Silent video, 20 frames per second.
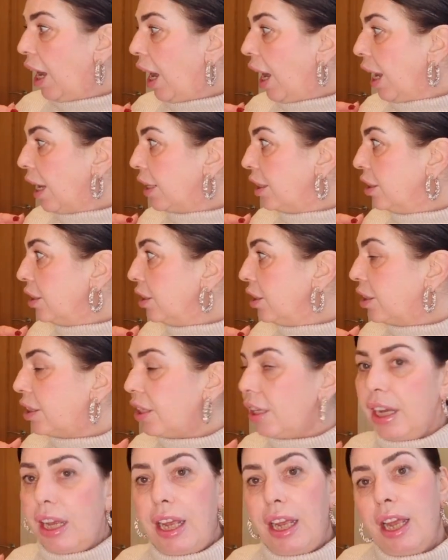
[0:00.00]
and
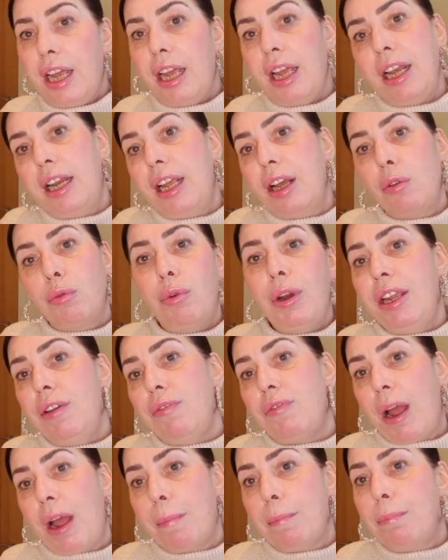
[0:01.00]
a little
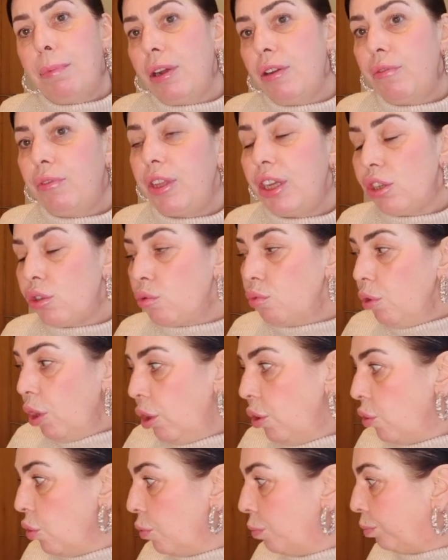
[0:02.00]
revamp of this
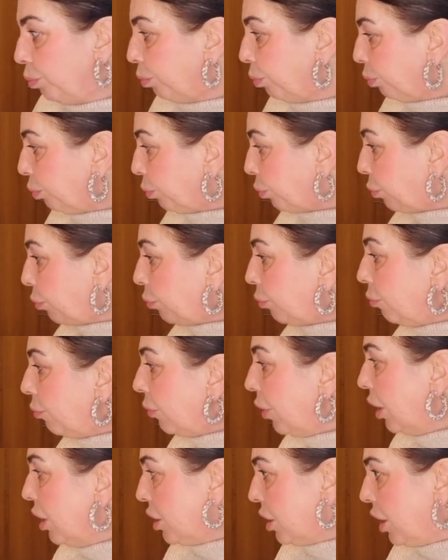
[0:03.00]
room.
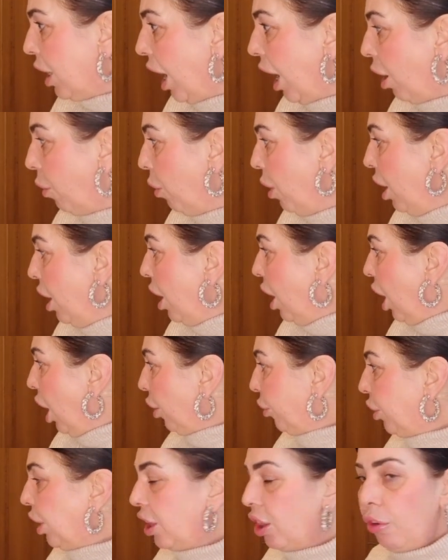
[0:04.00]
So
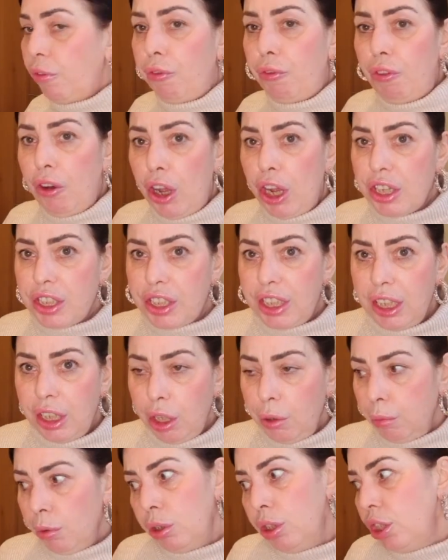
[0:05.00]
I think the first
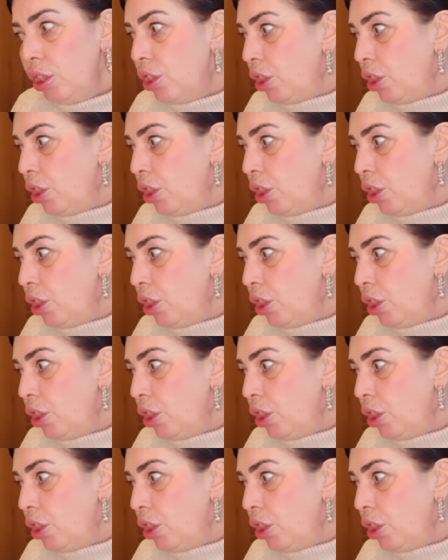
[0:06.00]
thing I'm going to